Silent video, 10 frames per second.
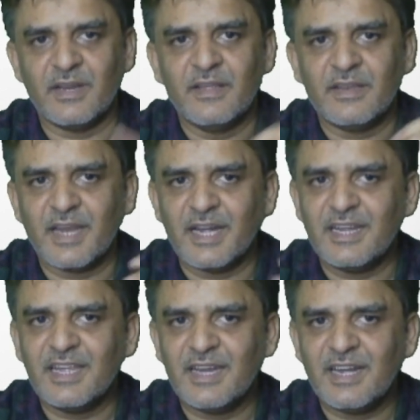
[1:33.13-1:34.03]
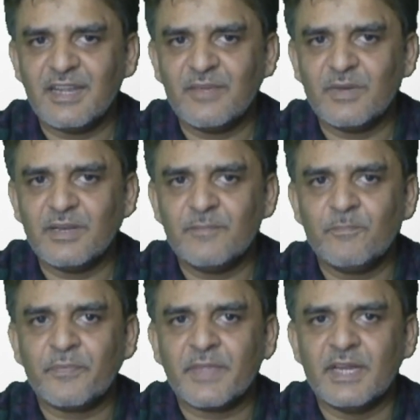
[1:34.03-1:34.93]
1981,
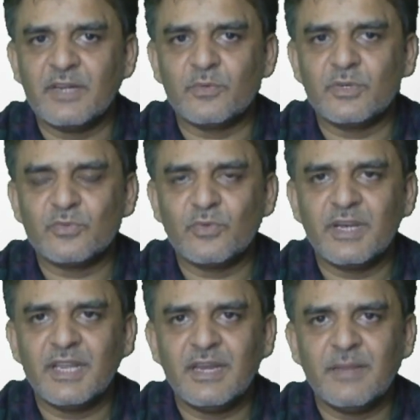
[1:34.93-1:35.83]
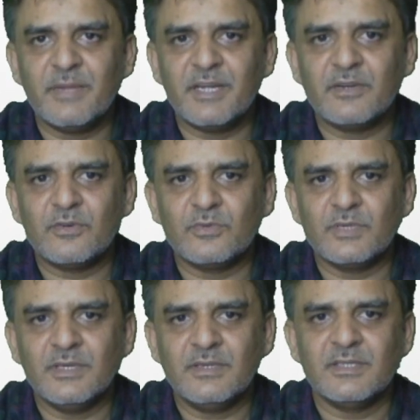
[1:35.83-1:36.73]
it was only limited to
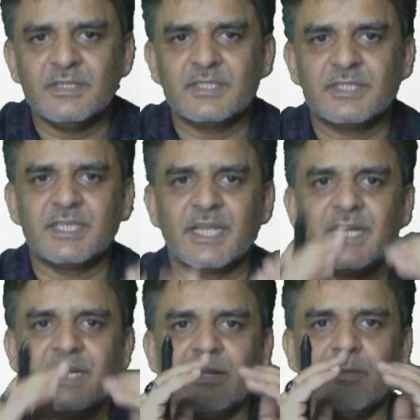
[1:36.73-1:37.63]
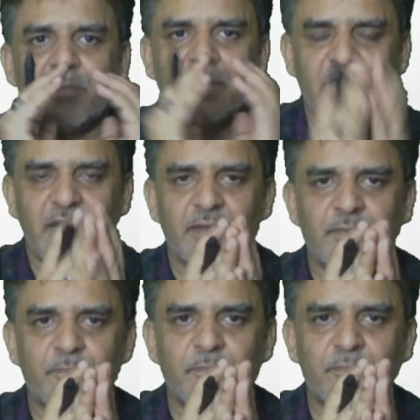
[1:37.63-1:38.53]
the sagittal
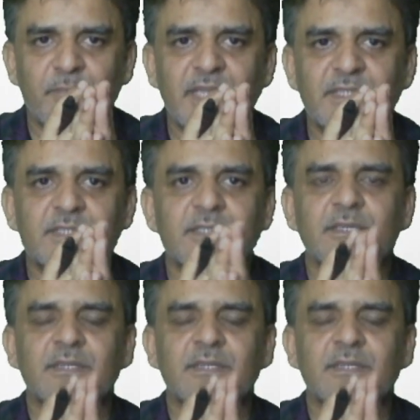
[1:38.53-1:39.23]
plane, means